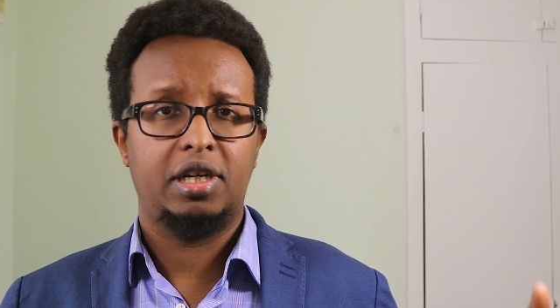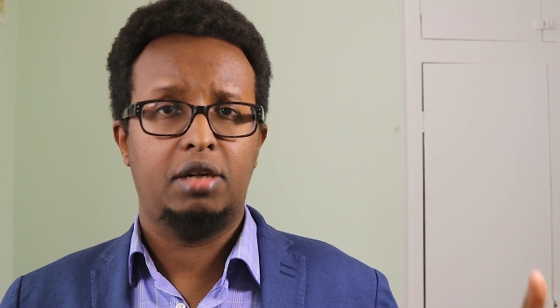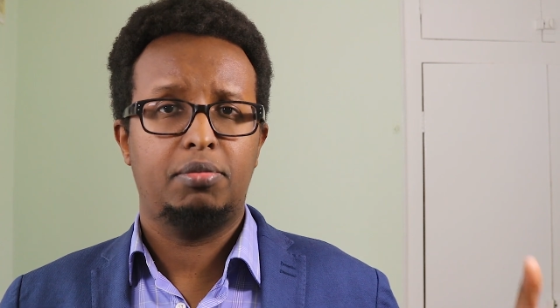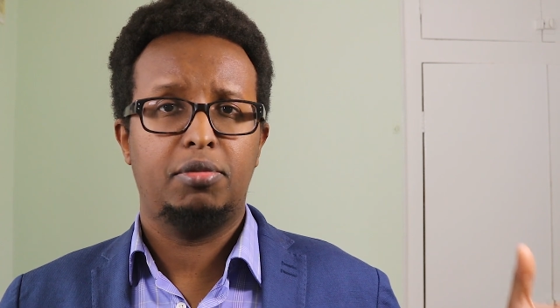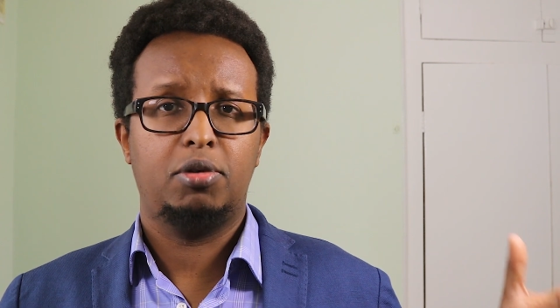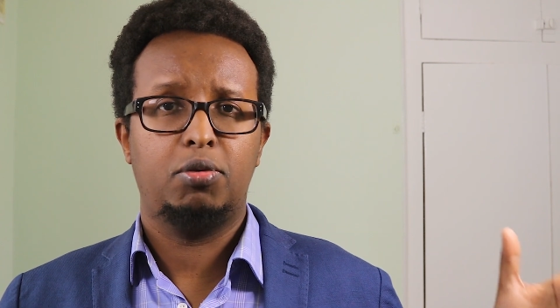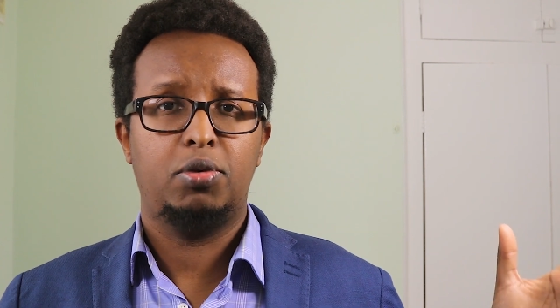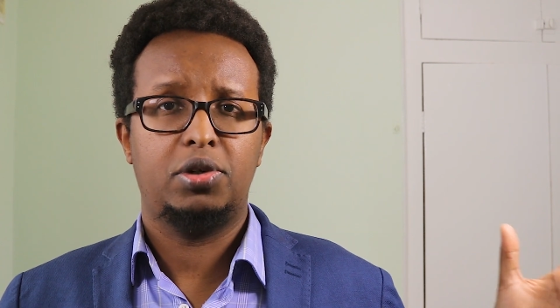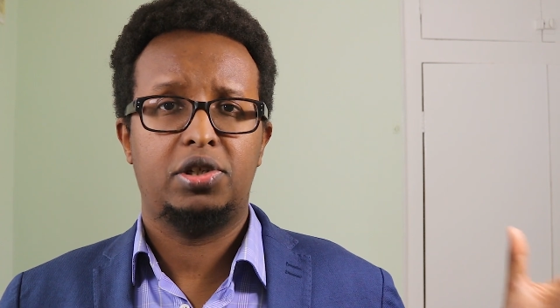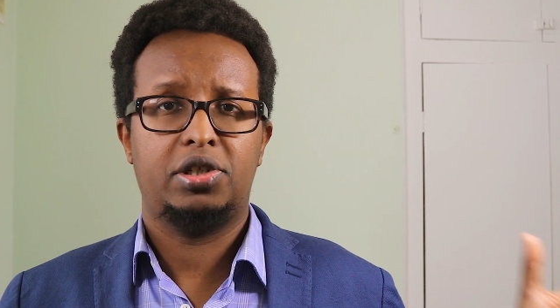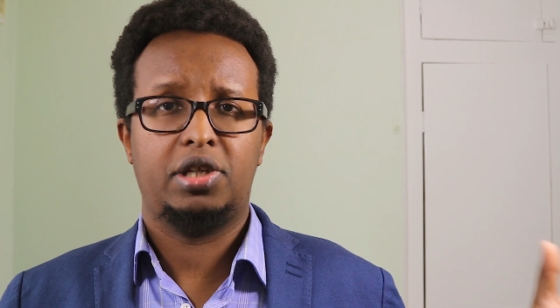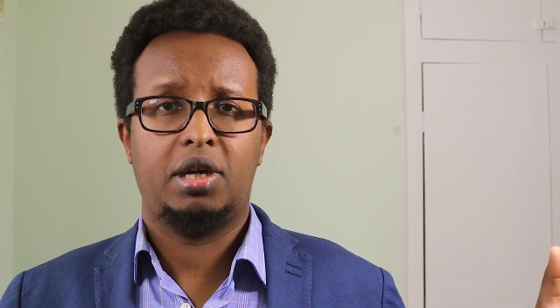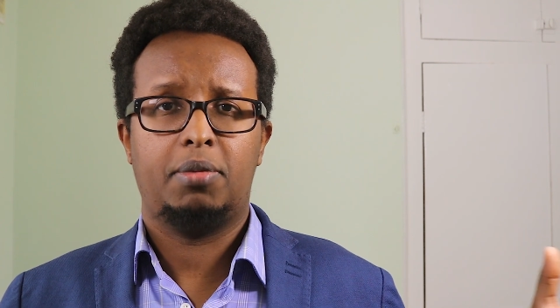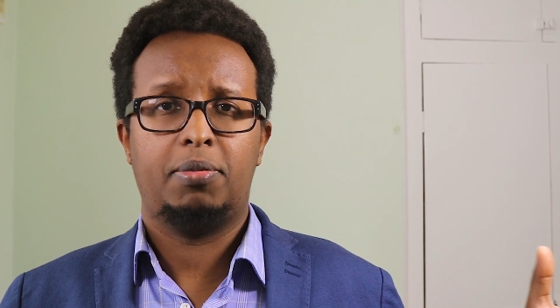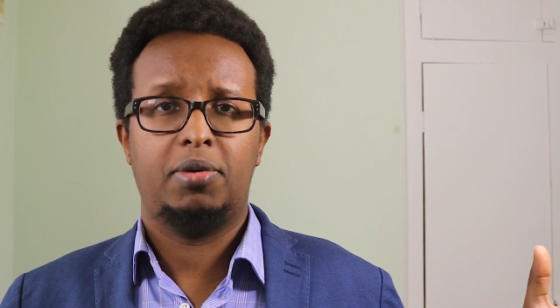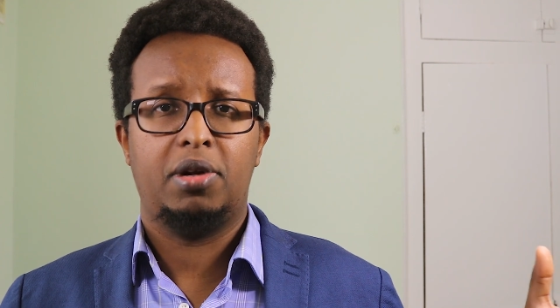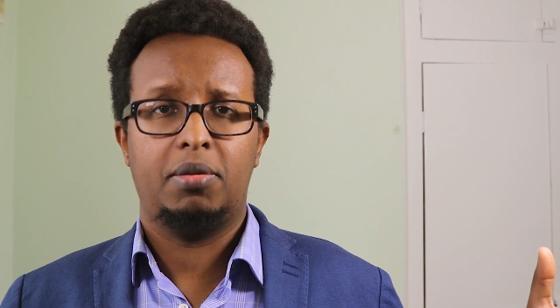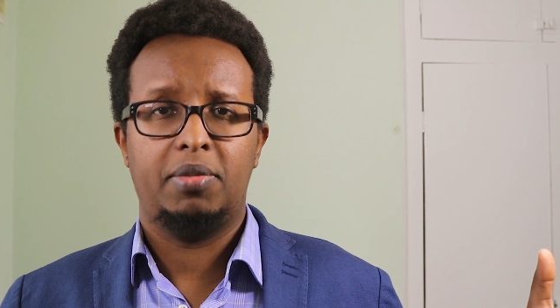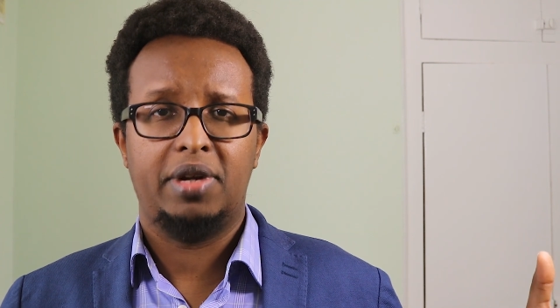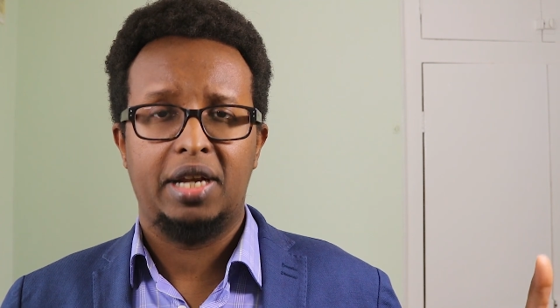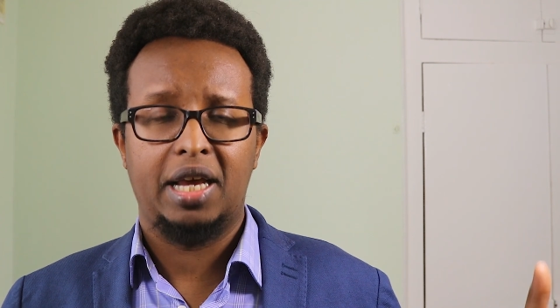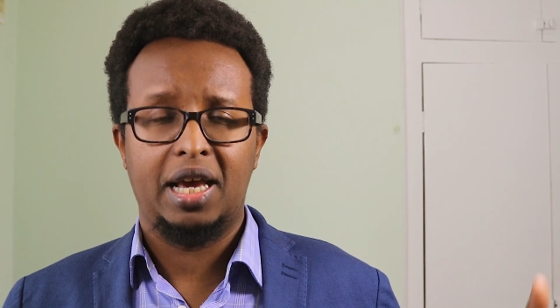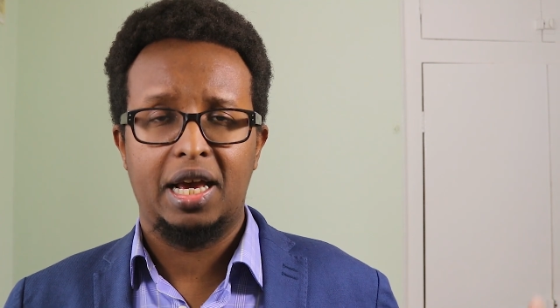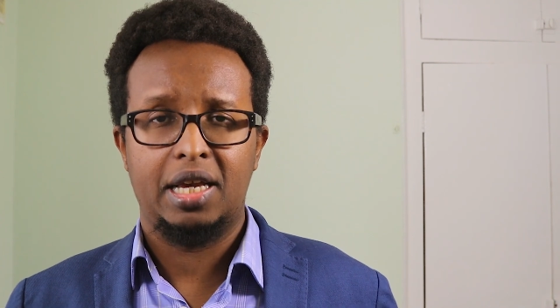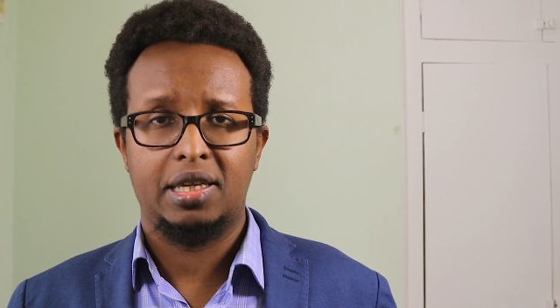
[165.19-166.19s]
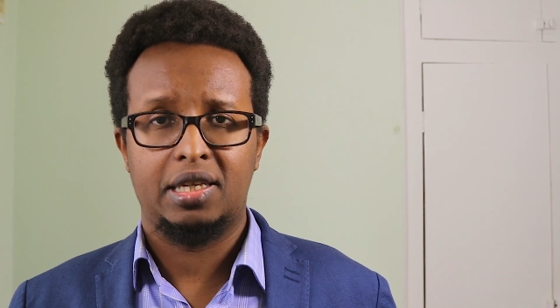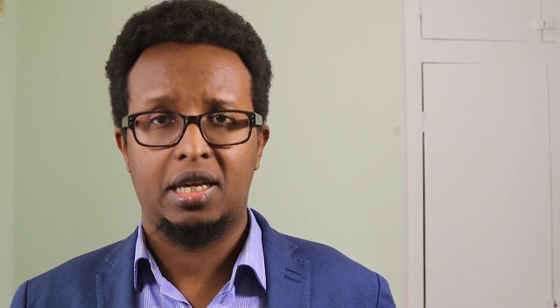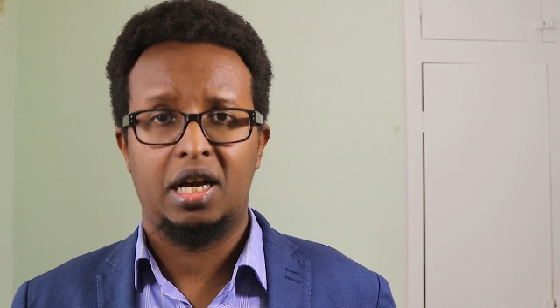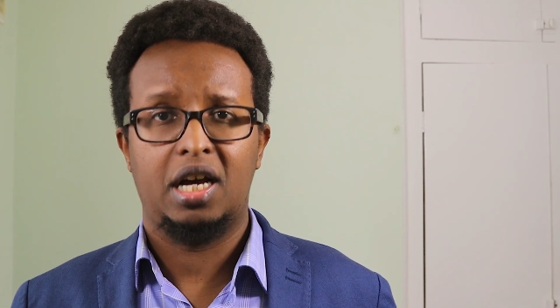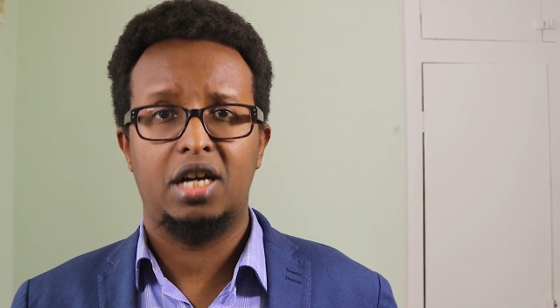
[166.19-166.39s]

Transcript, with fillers: Tell me which supplement has